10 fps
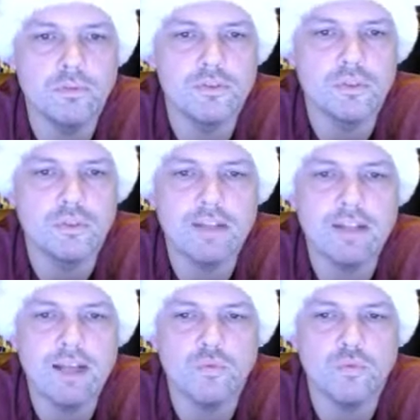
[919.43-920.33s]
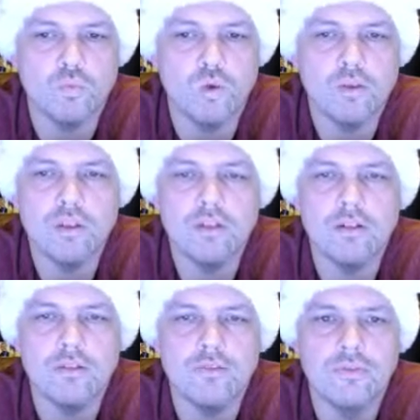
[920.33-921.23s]
Certainly not worthy
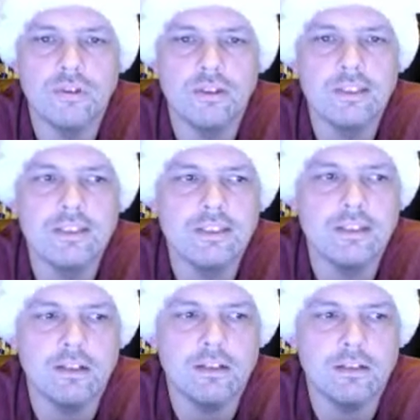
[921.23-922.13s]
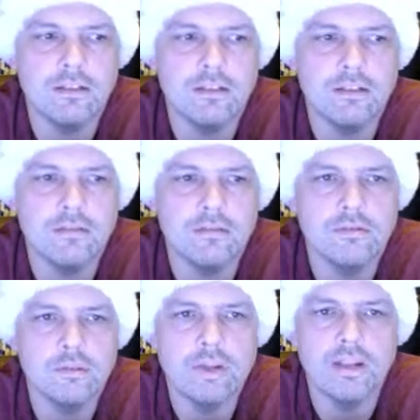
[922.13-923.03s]
of
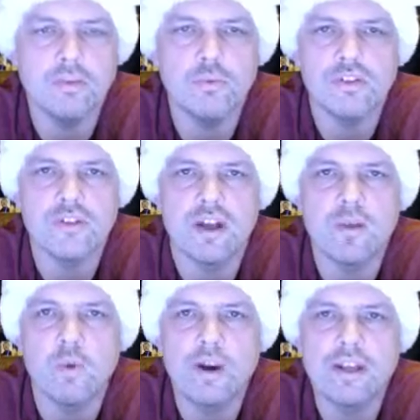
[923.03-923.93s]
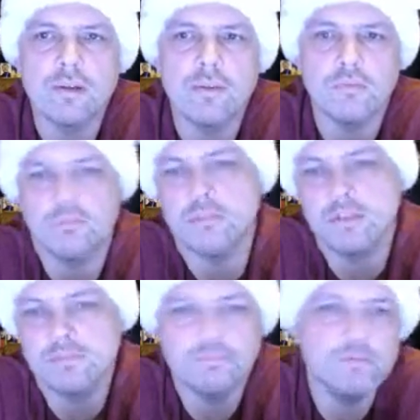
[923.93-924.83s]
spending too much time whining about.
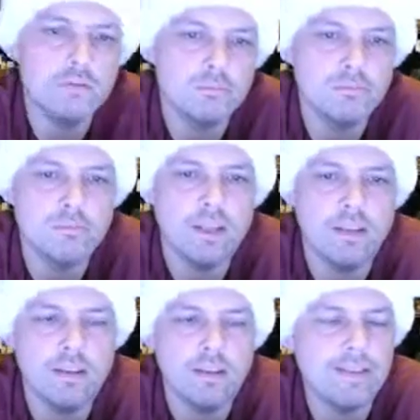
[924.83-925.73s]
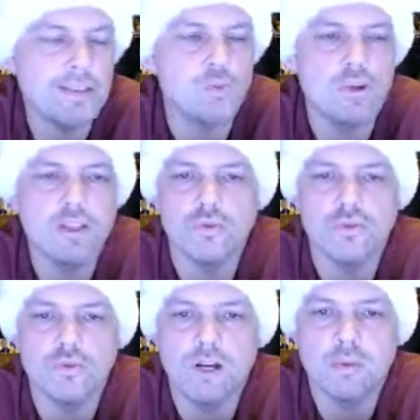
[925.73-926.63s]
But that's what I chose
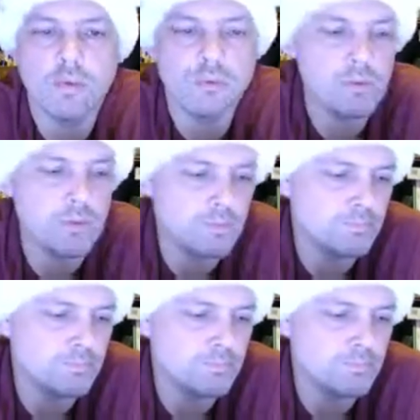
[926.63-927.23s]
to write about this week.